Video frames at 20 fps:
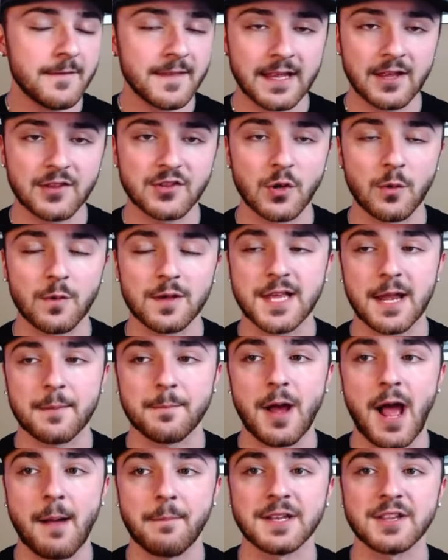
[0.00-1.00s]
He's always had
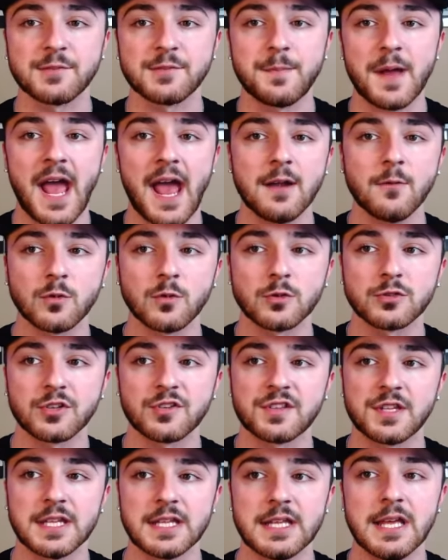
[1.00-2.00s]
pop in his bat. We'll
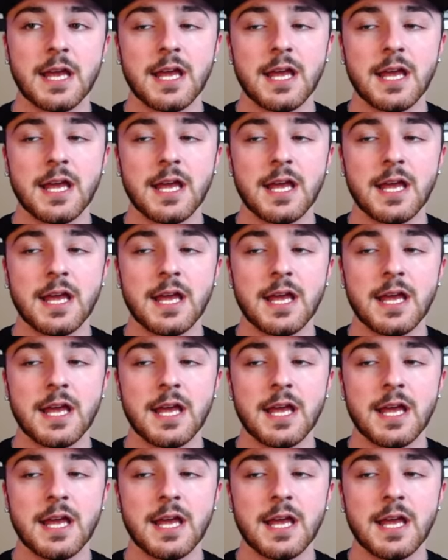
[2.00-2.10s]
just see